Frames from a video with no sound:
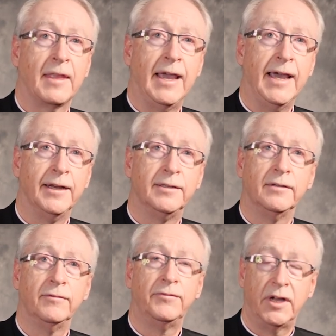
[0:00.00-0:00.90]
at
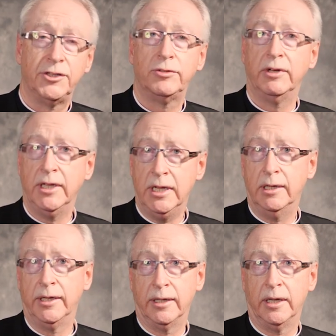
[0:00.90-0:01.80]
fostering
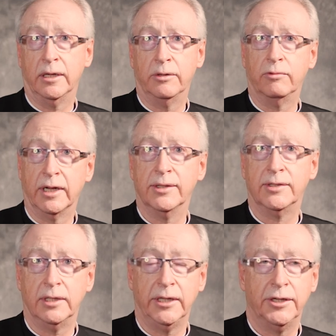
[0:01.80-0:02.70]
healing and
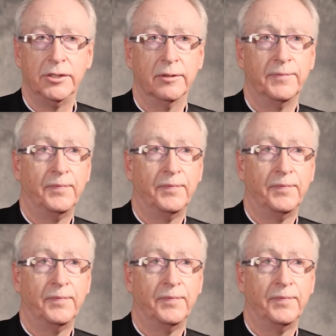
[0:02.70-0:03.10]
reconciliation.